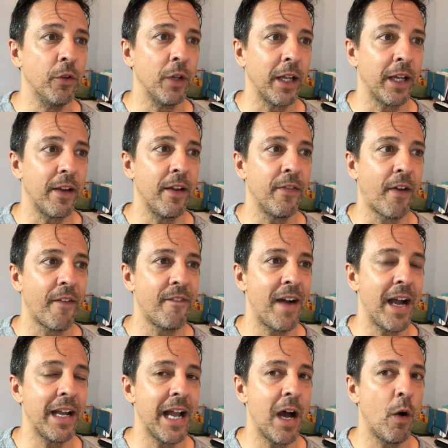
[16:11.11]
Like if I
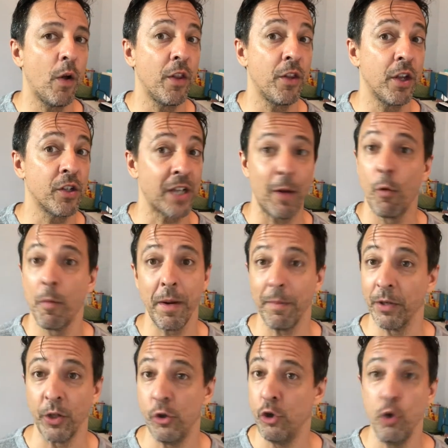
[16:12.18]
find out, because I won't be
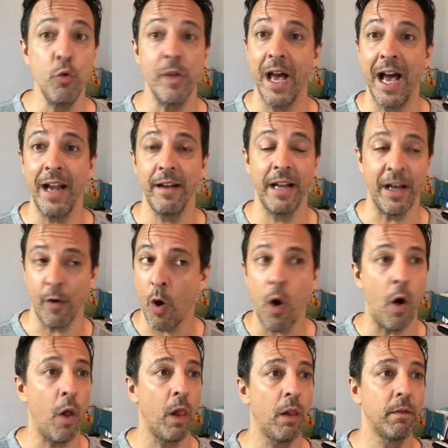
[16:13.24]
able to do that at
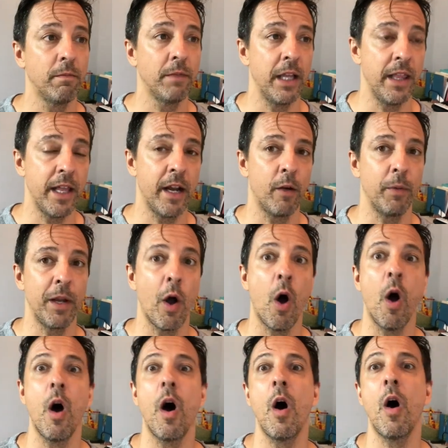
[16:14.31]
all, and then I'll be,
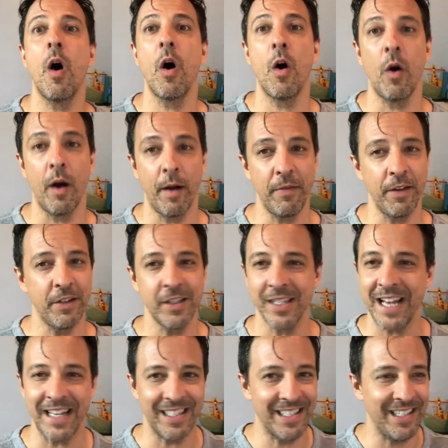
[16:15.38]
oh, they're just
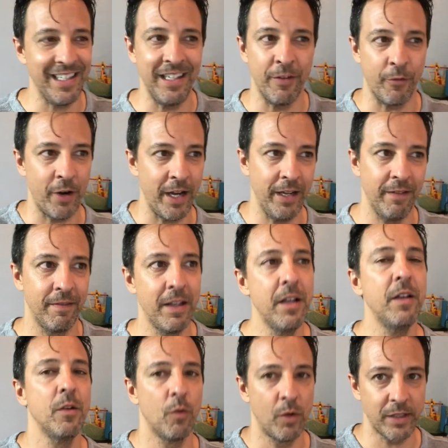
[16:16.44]
not seating right.
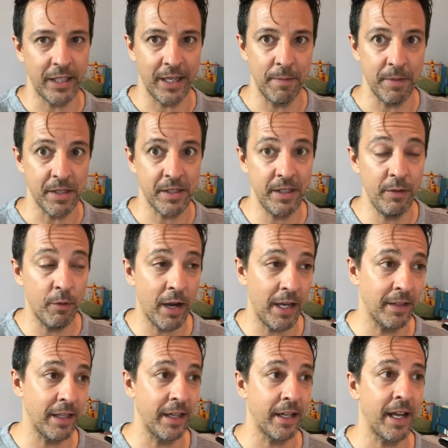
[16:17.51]
Once I get them to seat
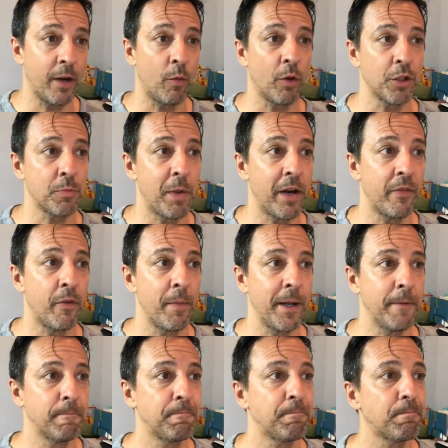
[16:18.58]
right, then it kind of works better for me.